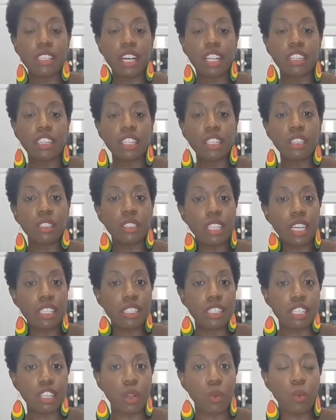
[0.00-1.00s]
It's up to
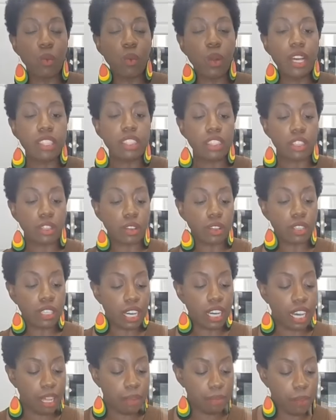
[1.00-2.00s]
you.
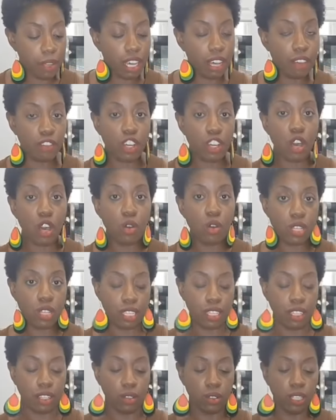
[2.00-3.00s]
So this,
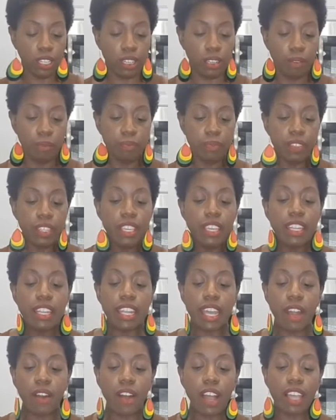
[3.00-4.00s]
once I add in my
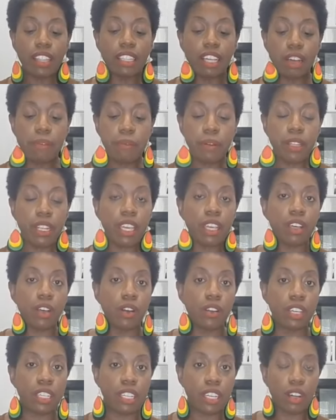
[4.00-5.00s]
coconut oil,
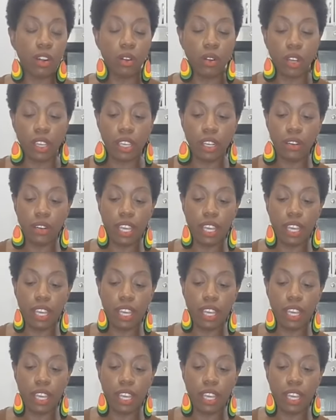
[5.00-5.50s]
which